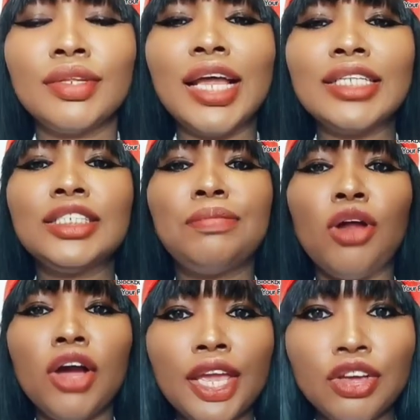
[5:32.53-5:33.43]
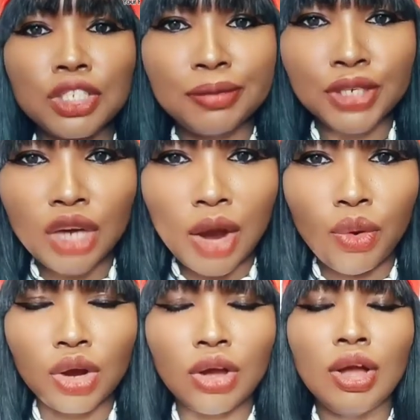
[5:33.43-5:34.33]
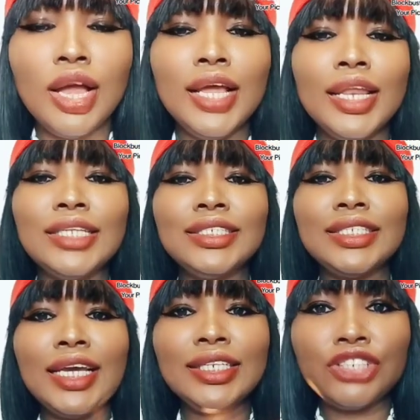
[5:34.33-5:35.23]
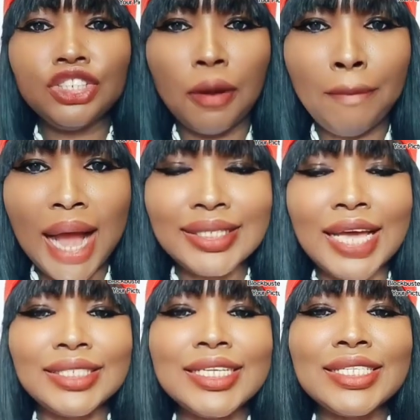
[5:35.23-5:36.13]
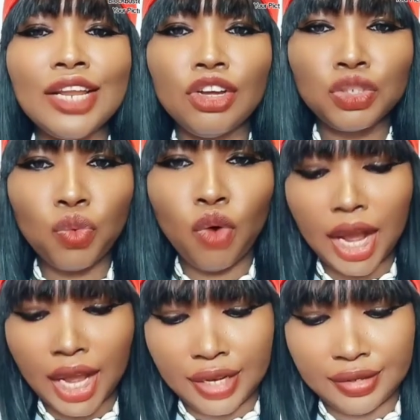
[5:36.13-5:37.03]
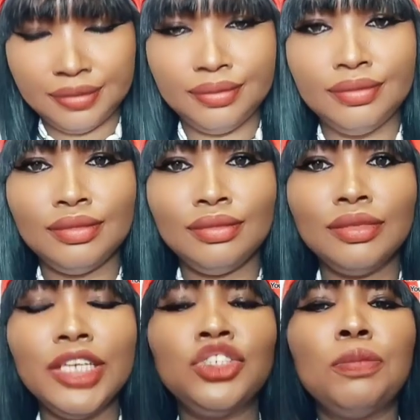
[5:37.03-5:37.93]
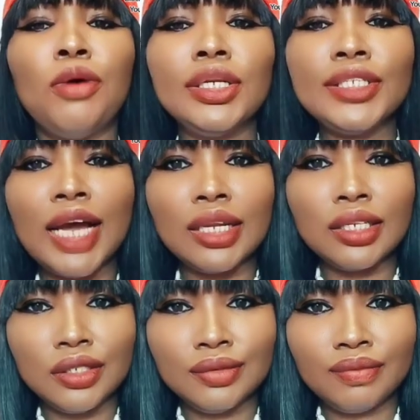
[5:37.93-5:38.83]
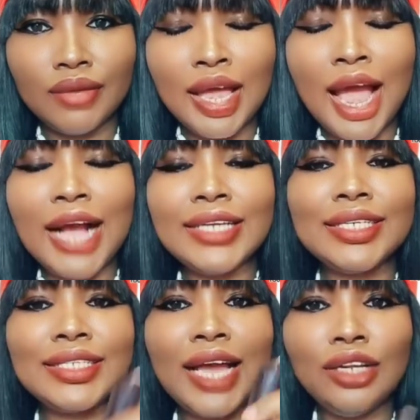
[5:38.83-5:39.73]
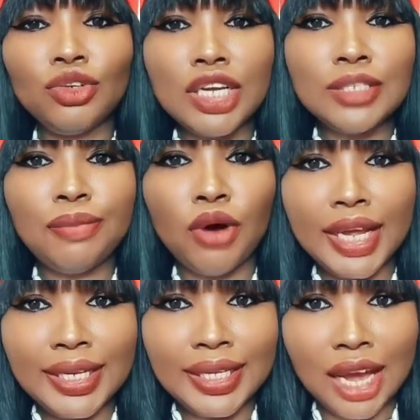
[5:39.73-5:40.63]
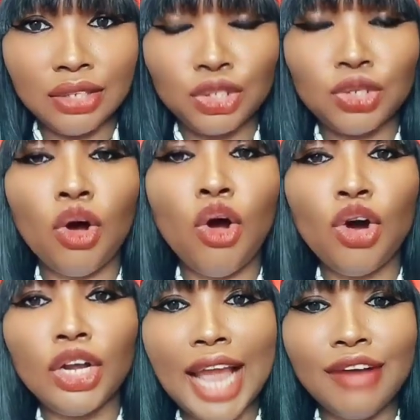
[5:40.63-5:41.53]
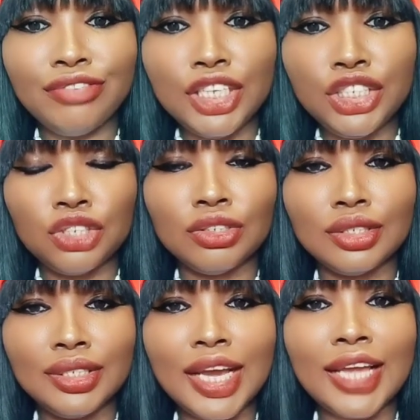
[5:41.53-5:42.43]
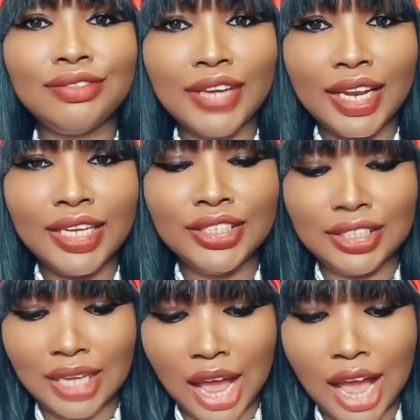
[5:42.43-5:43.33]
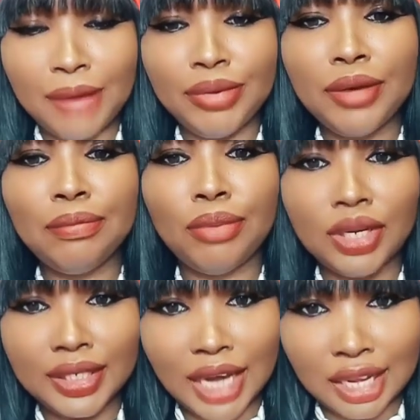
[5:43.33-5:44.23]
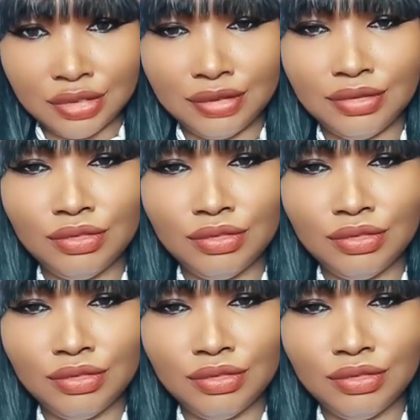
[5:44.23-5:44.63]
that is blocking your spiritual work, that is hindering your path, that things are not working, they should burn down. As this candle is burning down, so all the affliction, negative energies are being burned down